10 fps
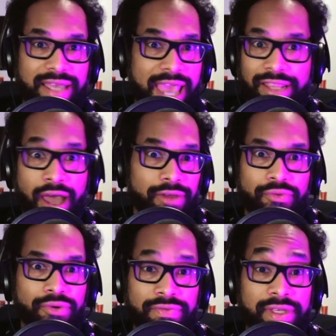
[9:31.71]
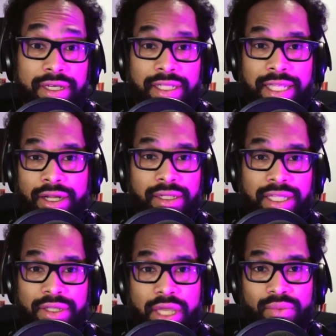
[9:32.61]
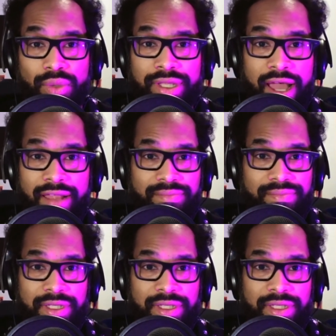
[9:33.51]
cannot afford afford a vehicle at all, and would not,